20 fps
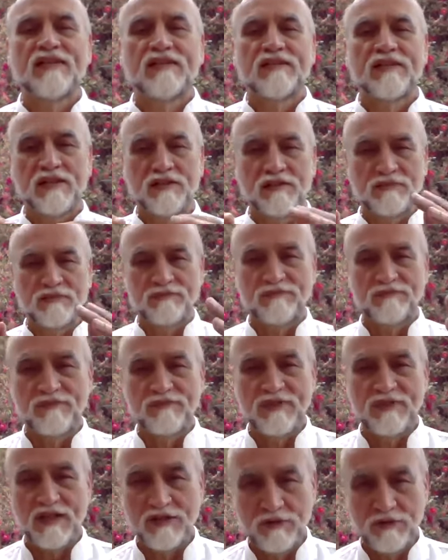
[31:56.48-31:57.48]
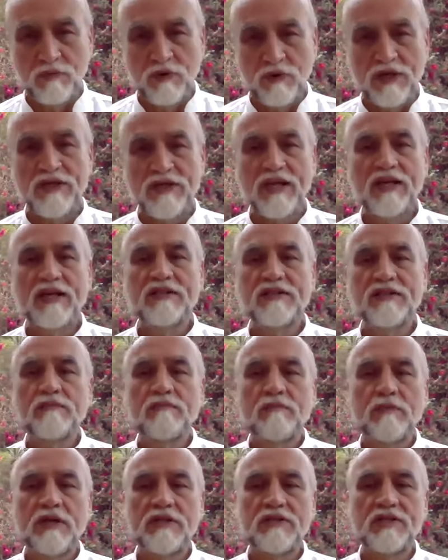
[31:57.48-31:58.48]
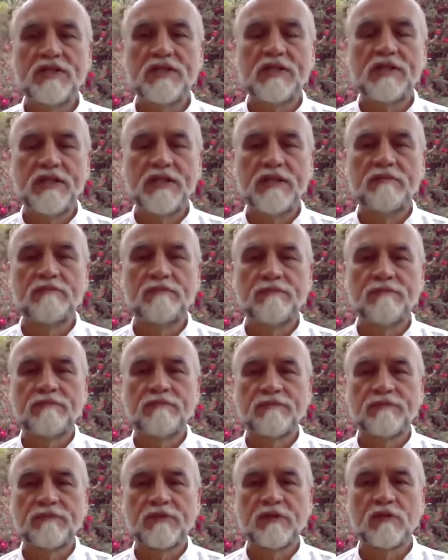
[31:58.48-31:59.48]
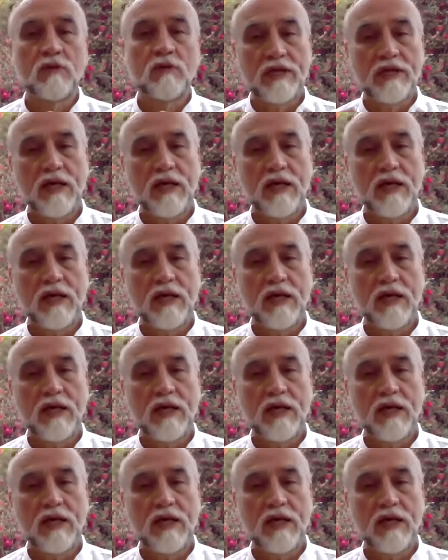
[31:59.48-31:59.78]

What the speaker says: Now, on the one hand, it may seem quite